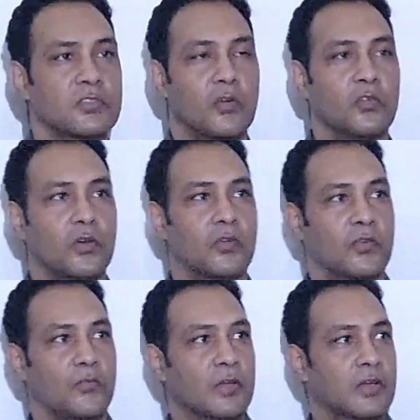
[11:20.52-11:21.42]
is now
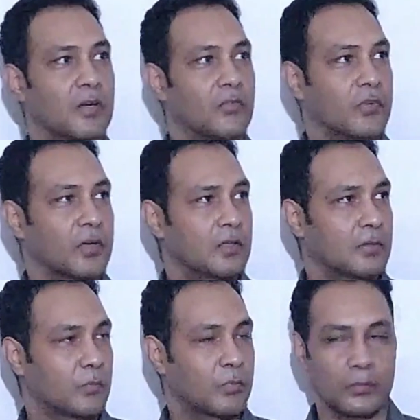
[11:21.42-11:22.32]
150 gram weight,
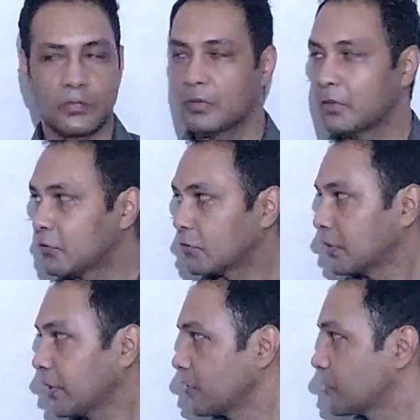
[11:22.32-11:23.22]
so
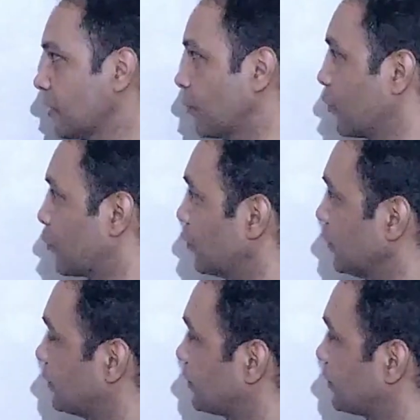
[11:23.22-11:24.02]
that is W2.